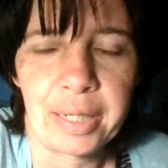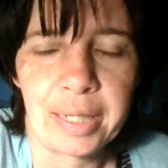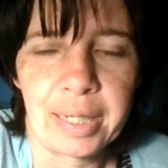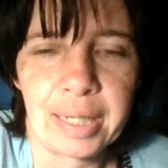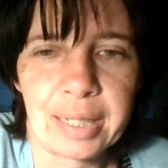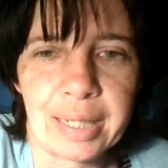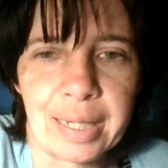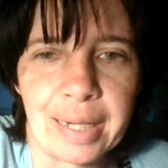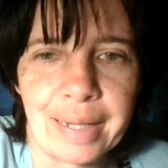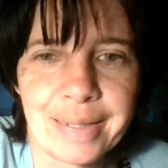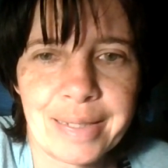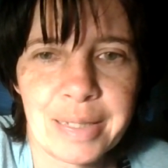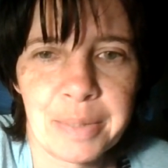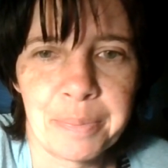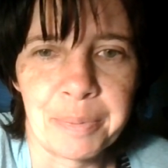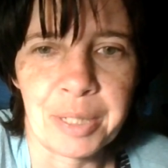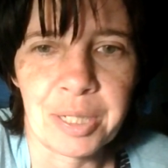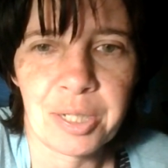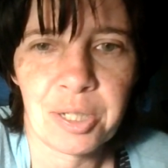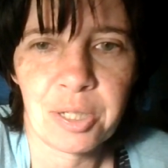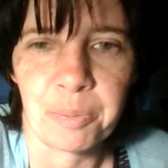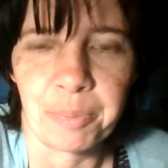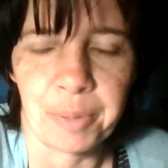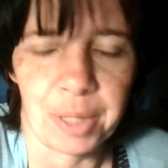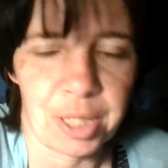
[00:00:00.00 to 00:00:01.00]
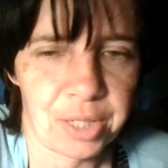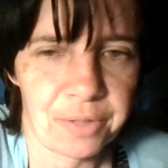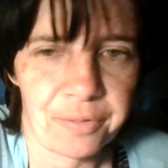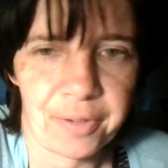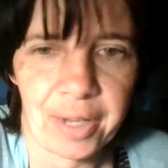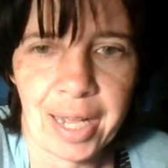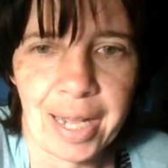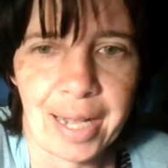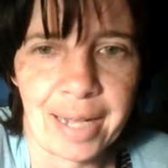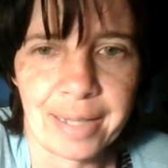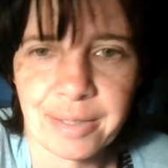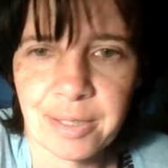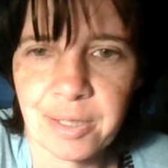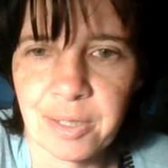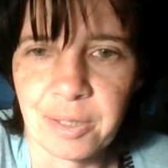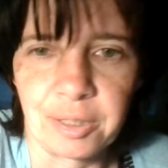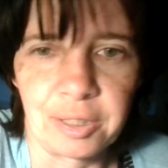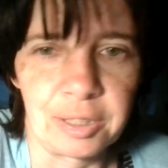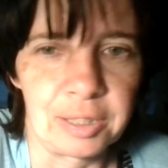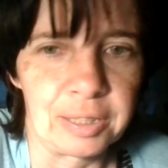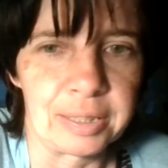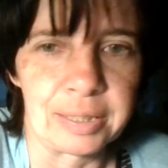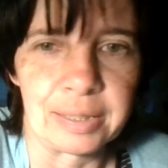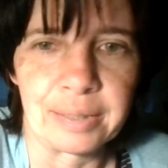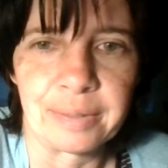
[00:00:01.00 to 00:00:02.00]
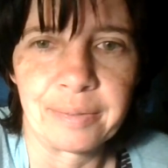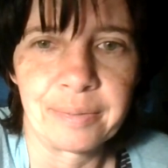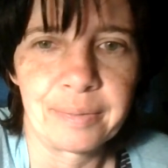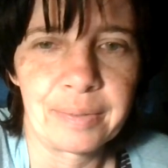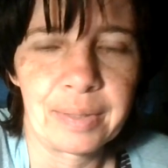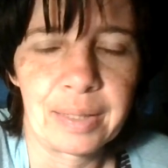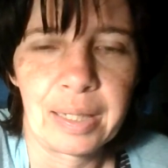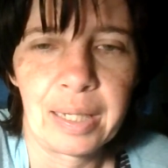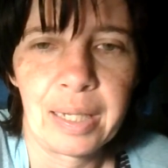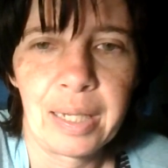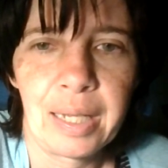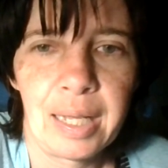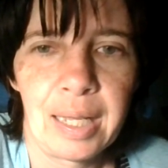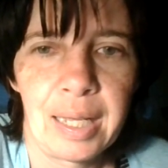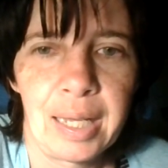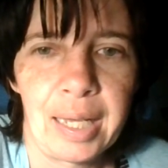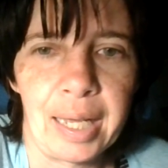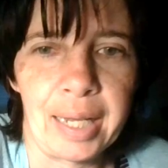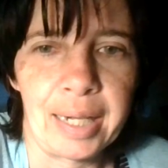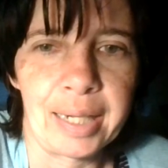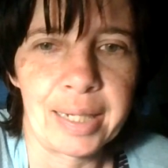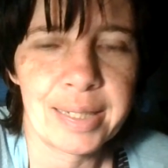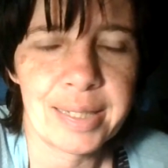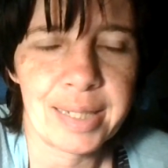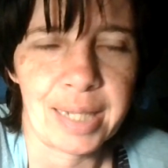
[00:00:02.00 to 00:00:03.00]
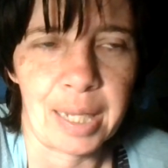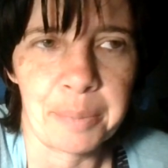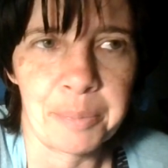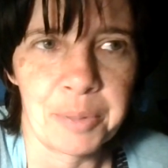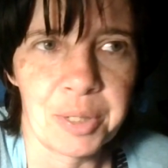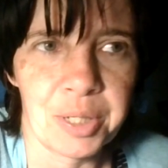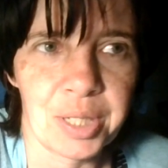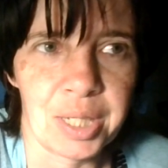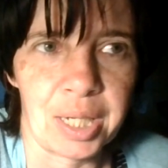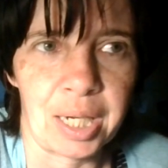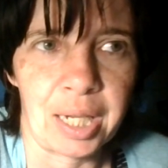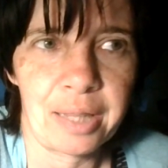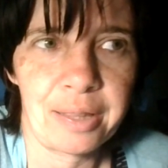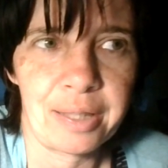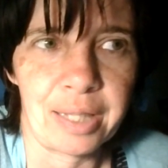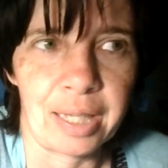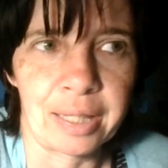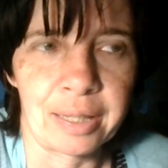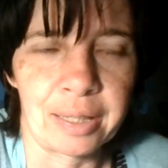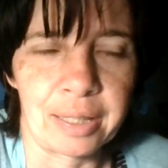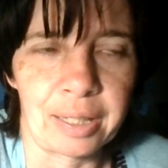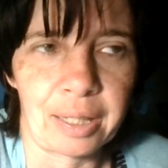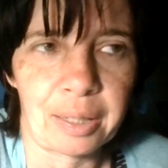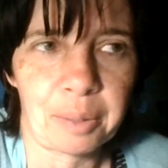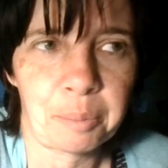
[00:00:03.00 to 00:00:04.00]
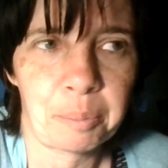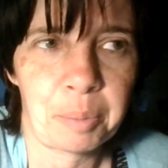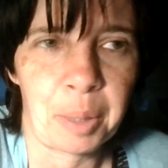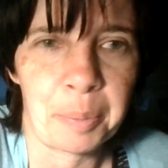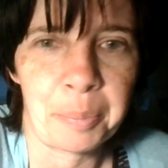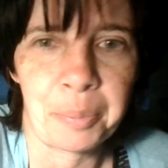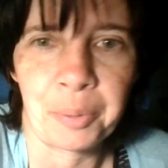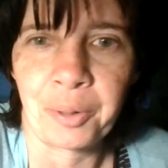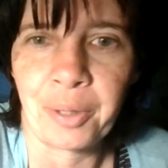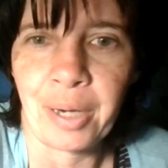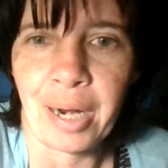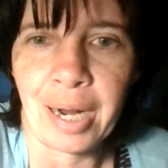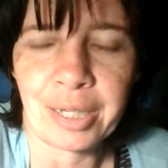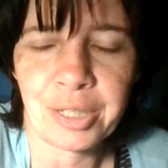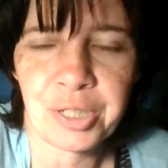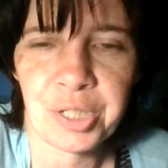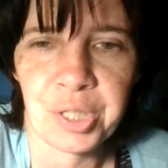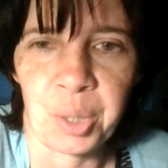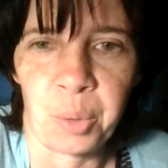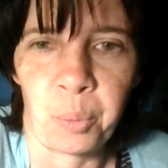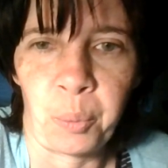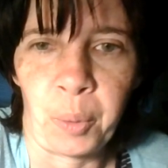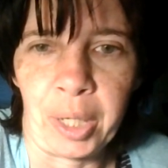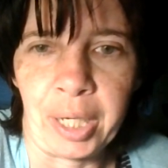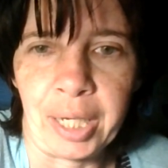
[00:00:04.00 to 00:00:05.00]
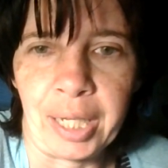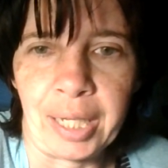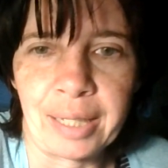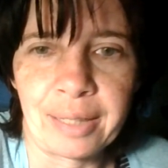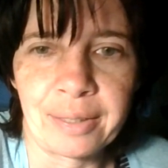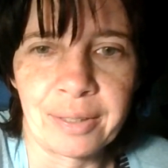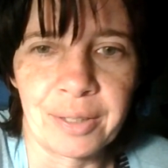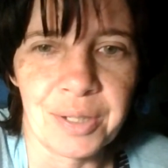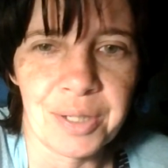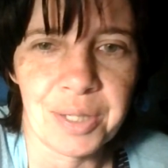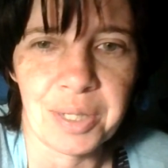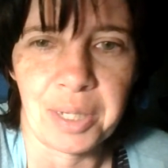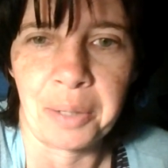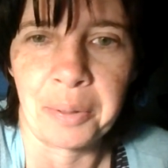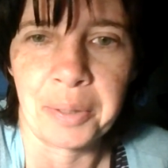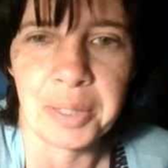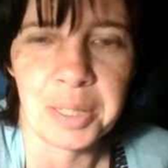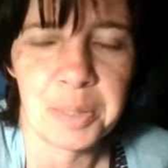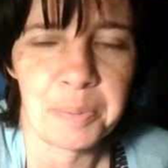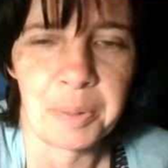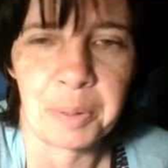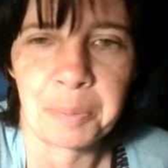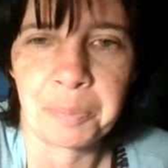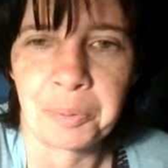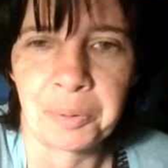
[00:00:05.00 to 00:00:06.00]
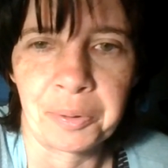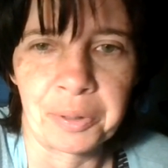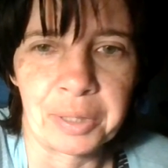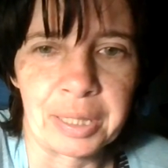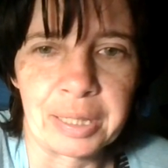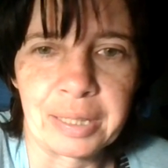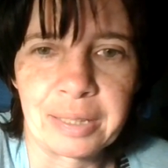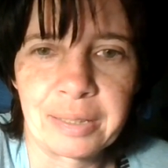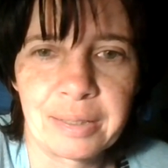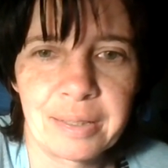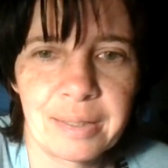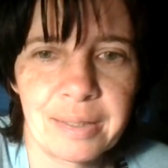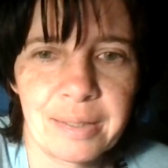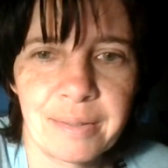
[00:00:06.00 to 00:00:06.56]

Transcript: It got to be too much of a hassle, and anytime there's anything that people are actually winning, there's always people that